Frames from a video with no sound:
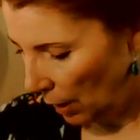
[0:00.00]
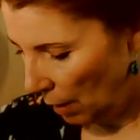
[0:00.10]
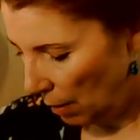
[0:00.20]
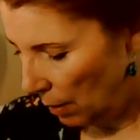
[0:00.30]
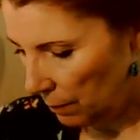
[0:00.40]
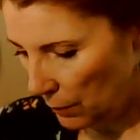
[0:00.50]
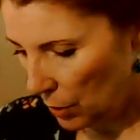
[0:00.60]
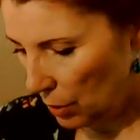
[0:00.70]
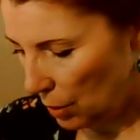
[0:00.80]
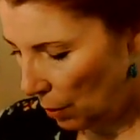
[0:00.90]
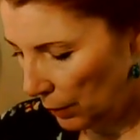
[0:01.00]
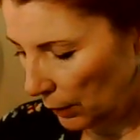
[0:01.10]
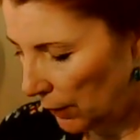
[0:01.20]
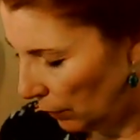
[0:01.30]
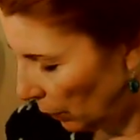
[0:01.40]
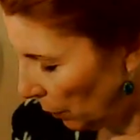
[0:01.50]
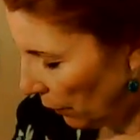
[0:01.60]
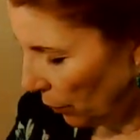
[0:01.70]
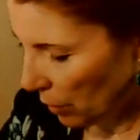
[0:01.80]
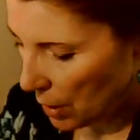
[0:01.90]
Um, so I'm going to leave a little bit
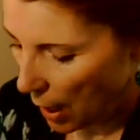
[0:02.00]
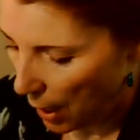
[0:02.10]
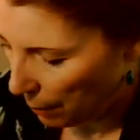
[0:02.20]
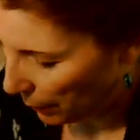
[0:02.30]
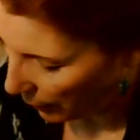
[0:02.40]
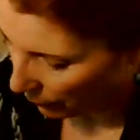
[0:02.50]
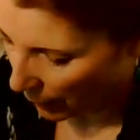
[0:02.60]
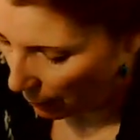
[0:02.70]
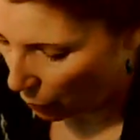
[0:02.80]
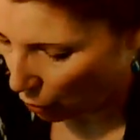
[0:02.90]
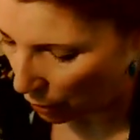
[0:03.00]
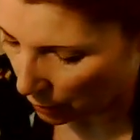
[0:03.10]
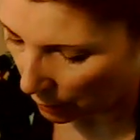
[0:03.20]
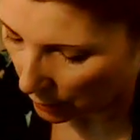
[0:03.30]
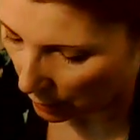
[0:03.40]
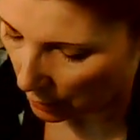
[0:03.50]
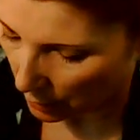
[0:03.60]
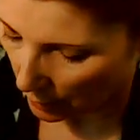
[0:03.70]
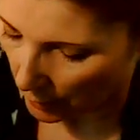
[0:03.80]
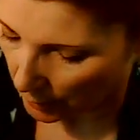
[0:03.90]
for the top, but I've got more
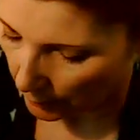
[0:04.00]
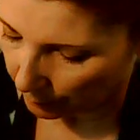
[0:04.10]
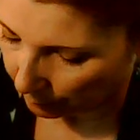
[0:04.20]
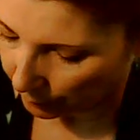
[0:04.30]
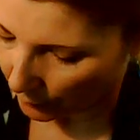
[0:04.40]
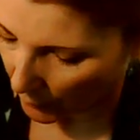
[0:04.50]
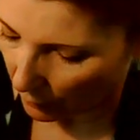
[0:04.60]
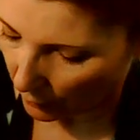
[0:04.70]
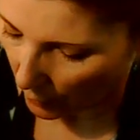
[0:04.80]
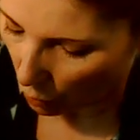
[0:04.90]
if I